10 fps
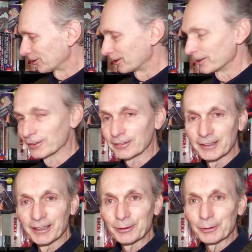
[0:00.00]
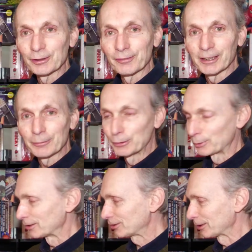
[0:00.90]
early on was available
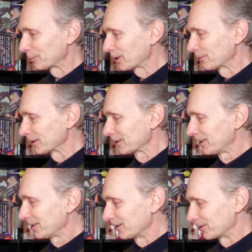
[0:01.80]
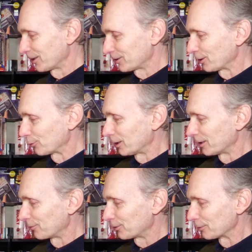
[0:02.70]
with a slipcover. And this actually
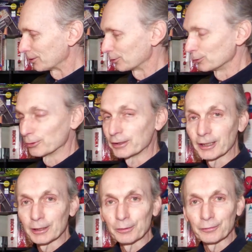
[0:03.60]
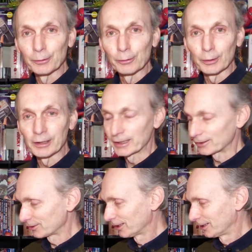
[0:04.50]
arrived through the door the day before
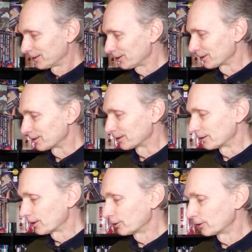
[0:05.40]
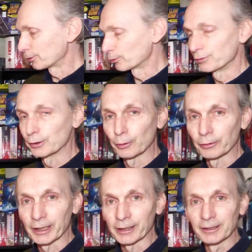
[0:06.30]
release, so I did an early review
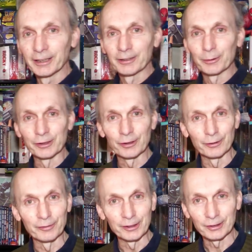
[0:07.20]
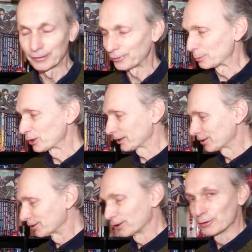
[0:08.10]
on that, which Universal have
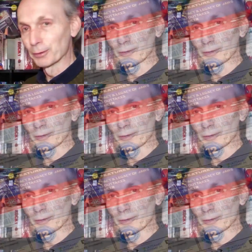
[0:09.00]
objected to, but